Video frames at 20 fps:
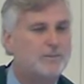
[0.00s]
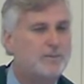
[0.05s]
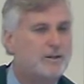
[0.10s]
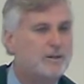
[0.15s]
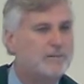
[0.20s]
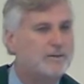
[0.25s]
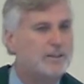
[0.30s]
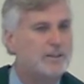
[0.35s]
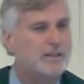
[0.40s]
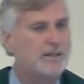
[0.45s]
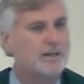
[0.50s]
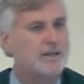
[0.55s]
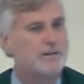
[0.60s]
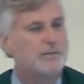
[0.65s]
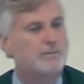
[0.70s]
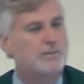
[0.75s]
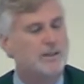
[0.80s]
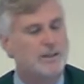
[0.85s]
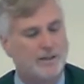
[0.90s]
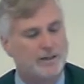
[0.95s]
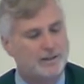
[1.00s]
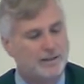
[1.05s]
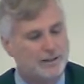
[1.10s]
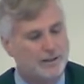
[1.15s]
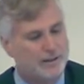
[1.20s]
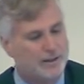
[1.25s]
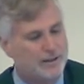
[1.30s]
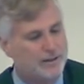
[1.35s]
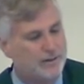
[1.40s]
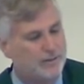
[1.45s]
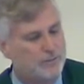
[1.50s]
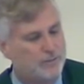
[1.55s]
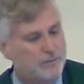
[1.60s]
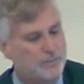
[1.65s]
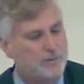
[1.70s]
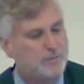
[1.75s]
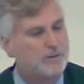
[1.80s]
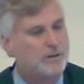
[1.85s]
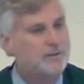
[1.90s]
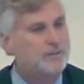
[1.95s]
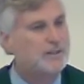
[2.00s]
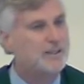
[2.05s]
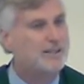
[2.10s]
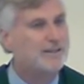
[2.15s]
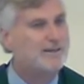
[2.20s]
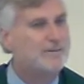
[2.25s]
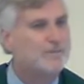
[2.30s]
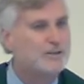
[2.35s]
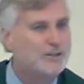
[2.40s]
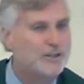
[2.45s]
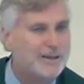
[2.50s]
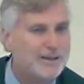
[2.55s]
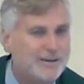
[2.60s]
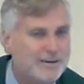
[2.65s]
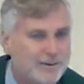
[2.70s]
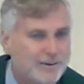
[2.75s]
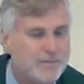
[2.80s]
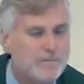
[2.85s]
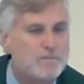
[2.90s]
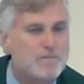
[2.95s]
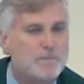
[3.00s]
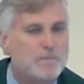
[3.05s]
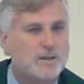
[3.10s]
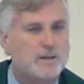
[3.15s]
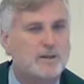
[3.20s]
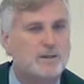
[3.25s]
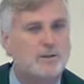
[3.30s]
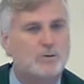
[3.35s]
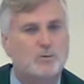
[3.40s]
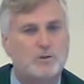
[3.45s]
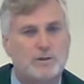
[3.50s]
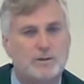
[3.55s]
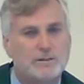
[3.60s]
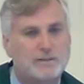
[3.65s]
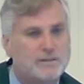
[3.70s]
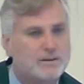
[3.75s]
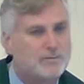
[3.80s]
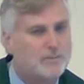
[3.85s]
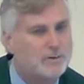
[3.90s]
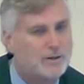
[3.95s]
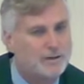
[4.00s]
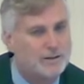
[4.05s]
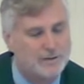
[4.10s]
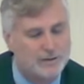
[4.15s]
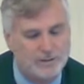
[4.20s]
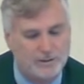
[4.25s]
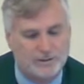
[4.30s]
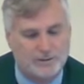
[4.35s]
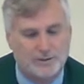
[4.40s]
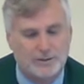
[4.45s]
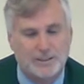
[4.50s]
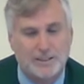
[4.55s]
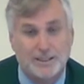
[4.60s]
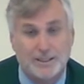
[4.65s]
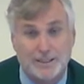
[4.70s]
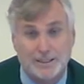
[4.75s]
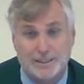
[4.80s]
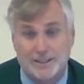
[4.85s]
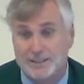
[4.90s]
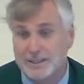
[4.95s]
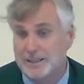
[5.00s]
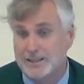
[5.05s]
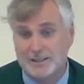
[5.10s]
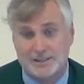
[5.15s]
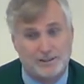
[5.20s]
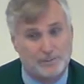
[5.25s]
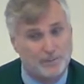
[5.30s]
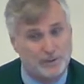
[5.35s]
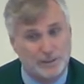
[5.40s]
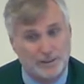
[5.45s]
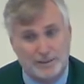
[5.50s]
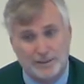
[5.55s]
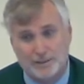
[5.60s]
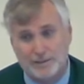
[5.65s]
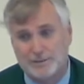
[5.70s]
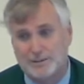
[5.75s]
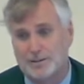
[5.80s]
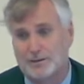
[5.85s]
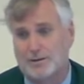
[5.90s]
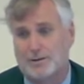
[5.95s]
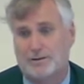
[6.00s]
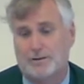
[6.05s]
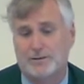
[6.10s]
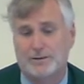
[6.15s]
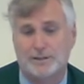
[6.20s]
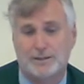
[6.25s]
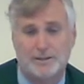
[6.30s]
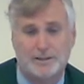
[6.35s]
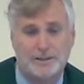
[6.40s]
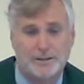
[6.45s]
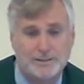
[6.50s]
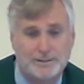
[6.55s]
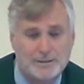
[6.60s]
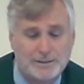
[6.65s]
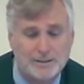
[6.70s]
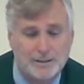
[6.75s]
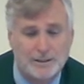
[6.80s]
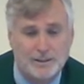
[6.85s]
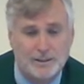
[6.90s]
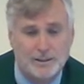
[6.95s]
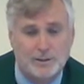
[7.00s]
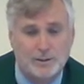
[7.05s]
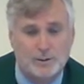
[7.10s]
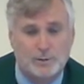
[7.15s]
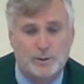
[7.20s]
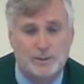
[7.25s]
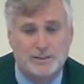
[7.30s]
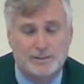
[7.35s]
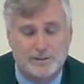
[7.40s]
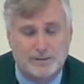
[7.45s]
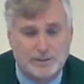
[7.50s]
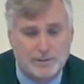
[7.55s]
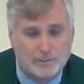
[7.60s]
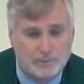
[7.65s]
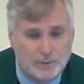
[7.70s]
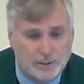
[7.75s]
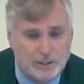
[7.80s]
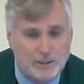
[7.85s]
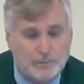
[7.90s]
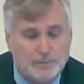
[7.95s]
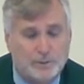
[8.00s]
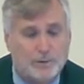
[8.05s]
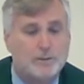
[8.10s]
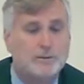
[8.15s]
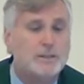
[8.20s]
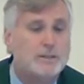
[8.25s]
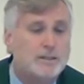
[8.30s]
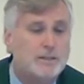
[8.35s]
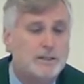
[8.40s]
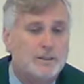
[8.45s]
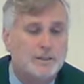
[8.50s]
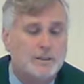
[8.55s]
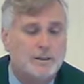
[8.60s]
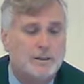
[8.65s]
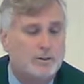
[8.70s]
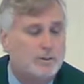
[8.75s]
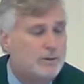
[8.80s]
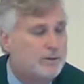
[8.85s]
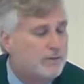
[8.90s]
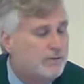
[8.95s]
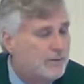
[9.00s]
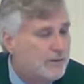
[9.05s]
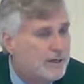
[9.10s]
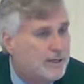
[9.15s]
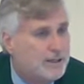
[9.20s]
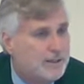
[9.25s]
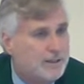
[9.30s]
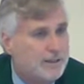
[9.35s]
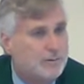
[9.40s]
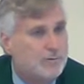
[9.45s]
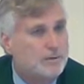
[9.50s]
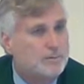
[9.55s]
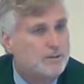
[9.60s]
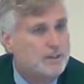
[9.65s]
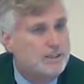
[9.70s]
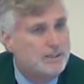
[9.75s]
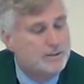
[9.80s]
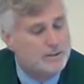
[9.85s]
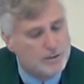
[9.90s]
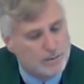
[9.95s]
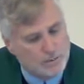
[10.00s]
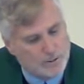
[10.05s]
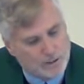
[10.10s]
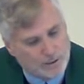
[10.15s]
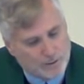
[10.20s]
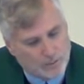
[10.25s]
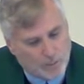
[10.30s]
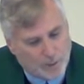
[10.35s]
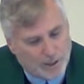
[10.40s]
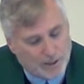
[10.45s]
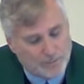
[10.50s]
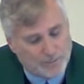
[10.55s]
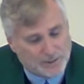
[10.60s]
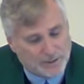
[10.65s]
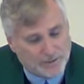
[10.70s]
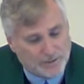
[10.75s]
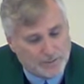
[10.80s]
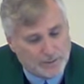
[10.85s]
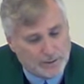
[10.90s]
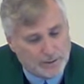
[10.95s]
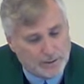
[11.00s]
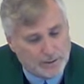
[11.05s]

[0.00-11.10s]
the letter from a Birmingham jail in the words of Martin Luther King, speaking to all the nice Christian people who were afraid they were being too disruptive.